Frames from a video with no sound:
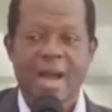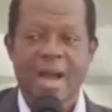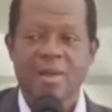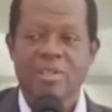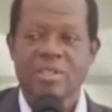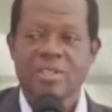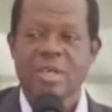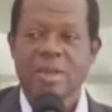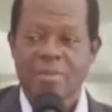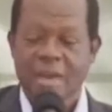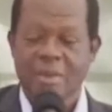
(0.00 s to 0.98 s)
My
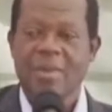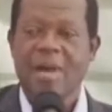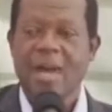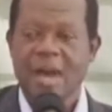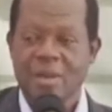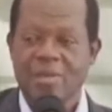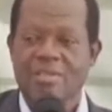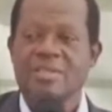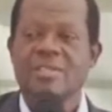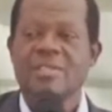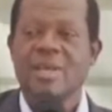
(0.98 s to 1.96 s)

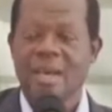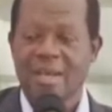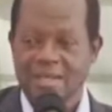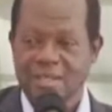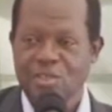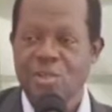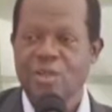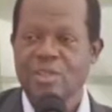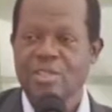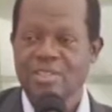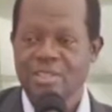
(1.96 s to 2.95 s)
house, I can
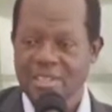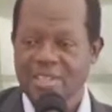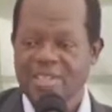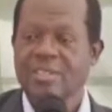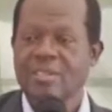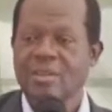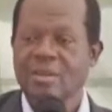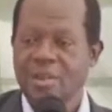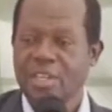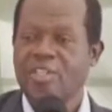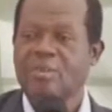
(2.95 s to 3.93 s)
disclose. A secret
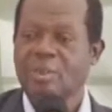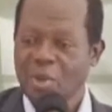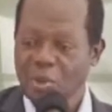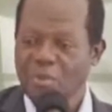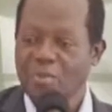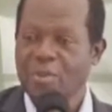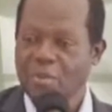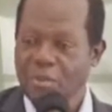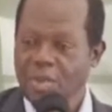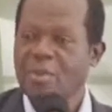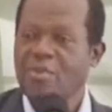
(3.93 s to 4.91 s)
location may
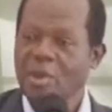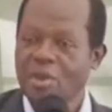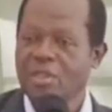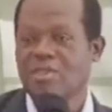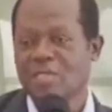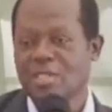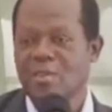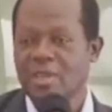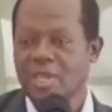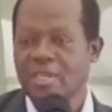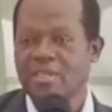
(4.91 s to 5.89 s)
be belonging to
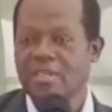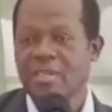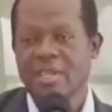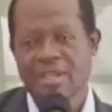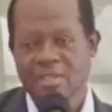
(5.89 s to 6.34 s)
somebody else.